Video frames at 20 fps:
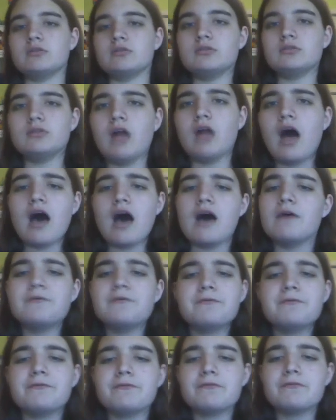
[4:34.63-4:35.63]

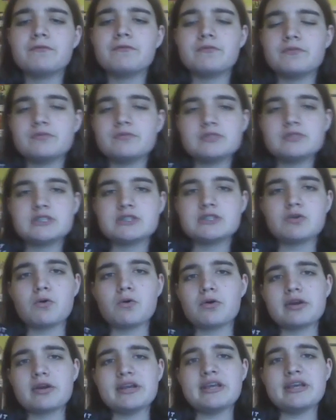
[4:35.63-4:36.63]
love
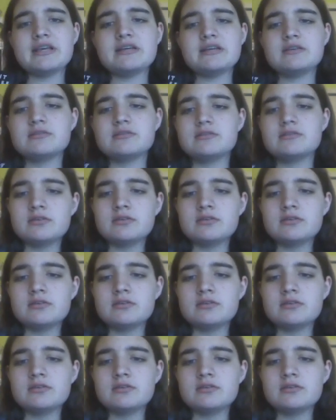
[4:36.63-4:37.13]
story,